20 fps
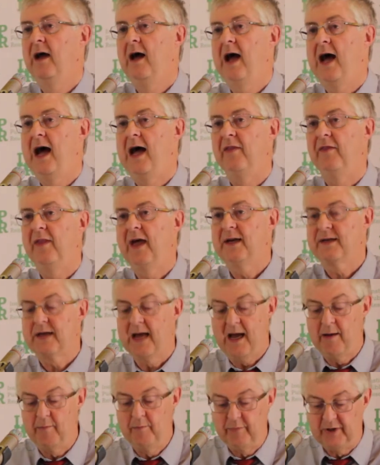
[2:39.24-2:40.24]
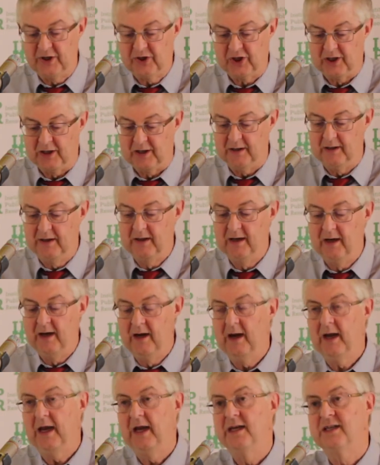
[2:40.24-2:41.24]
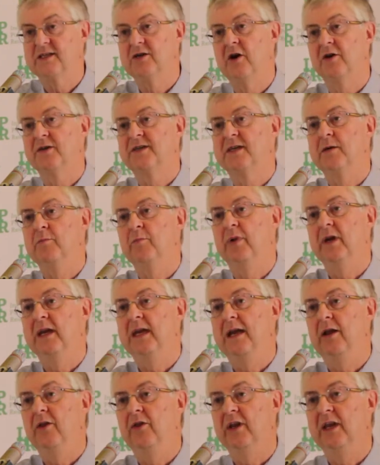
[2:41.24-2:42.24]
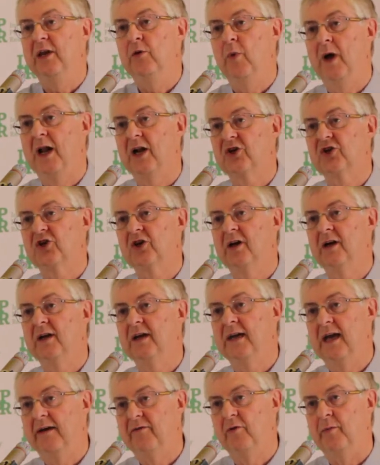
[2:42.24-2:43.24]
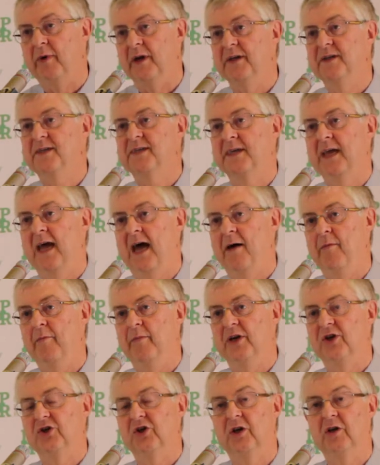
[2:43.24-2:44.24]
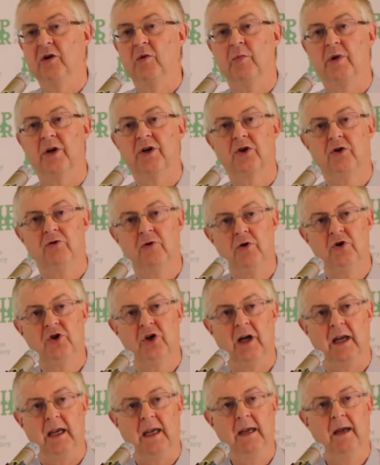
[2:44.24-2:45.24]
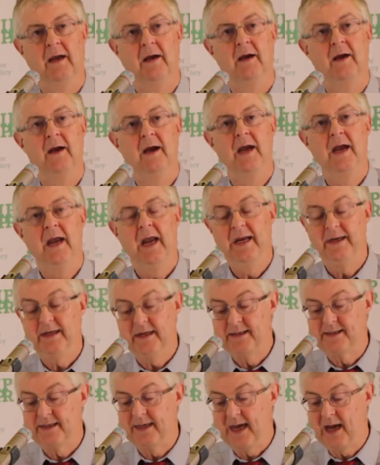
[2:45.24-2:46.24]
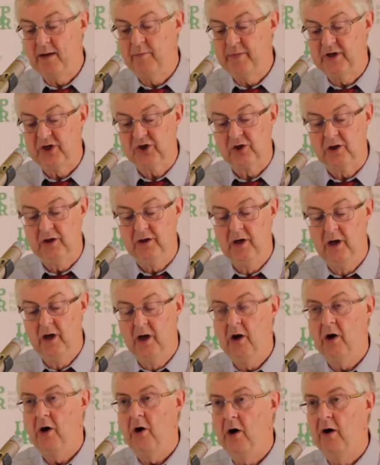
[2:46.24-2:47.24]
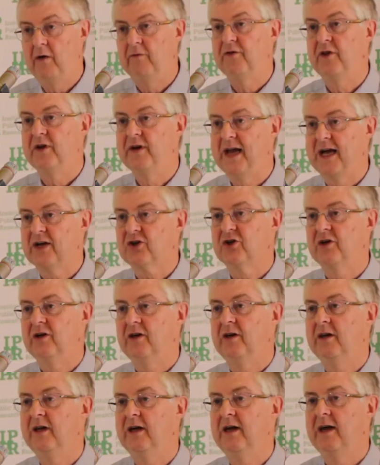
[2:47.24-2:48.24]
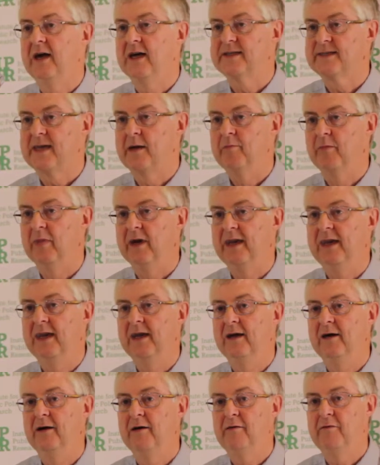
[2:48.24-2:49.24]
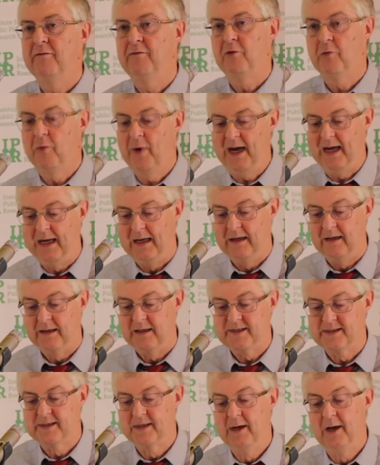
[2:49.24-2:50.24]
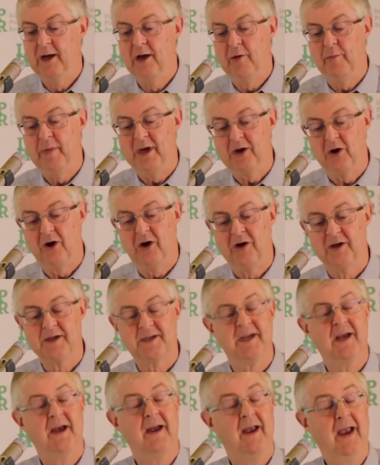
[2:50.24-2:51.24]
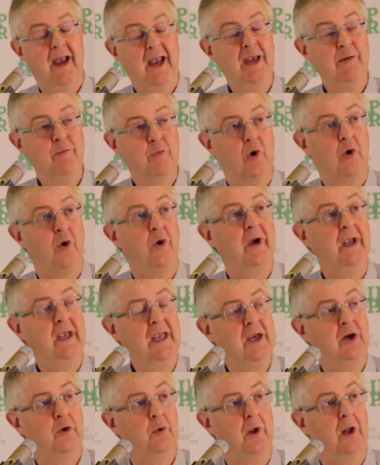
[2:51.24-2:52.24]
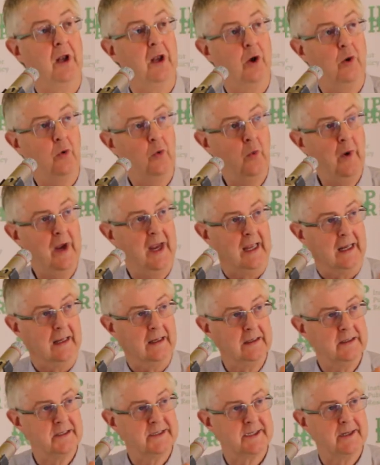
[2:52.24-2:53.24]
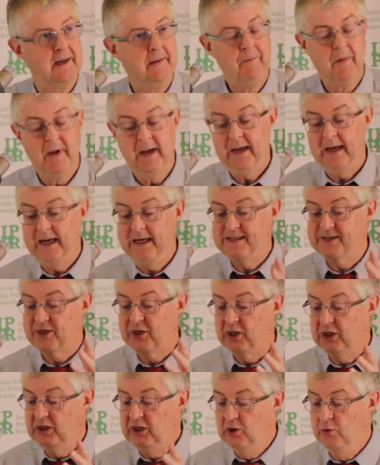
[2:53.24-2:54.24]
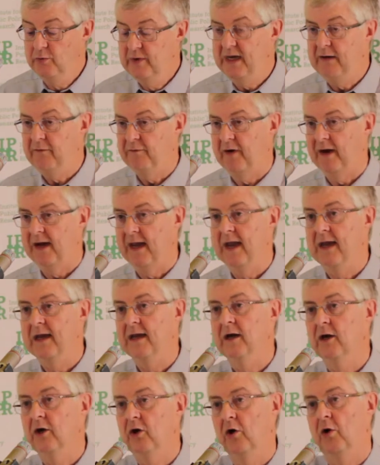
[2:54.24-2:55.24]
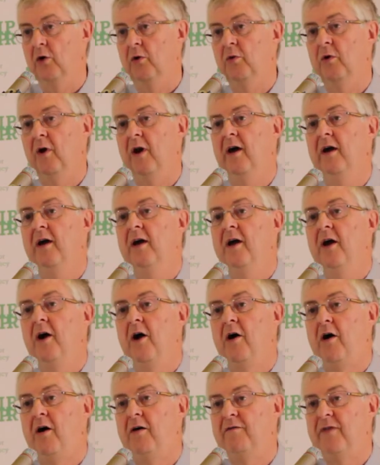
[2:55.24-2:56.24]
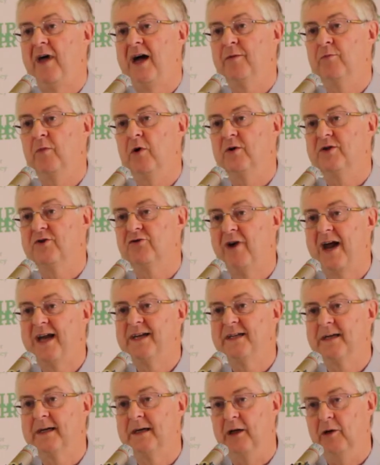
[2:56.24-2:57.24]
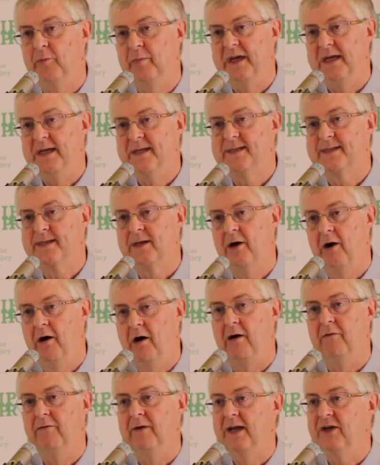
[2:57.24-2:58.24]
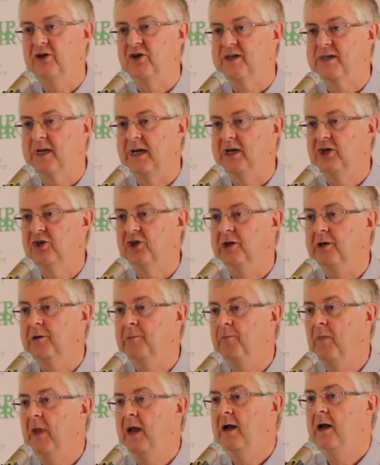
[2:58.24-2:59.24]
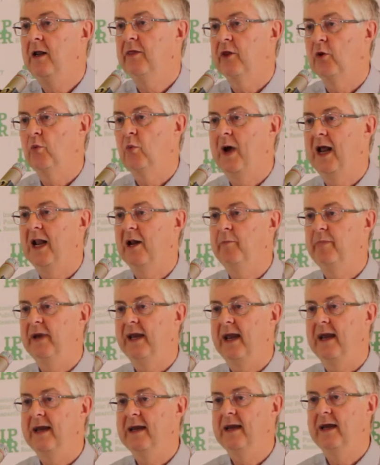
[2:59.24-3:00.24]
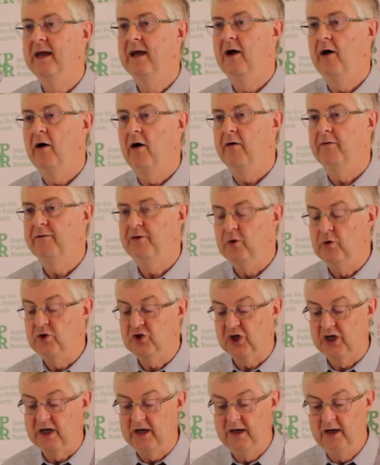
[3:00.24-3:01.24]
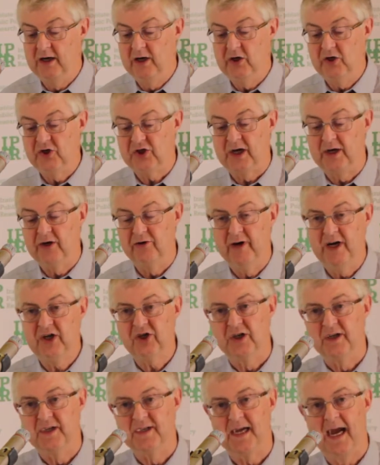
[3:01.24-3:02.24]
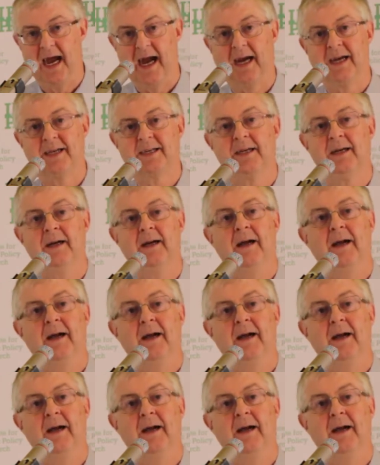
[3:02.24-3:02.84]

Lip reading: And that ambition is not simply the Welsh Government's ambition, but crucially, it is the ambition of the National Assembly for Wales, because a more equal Wales is the unifying goal of that most radical piece of legislation, the Wellbeing of Future Generations Act.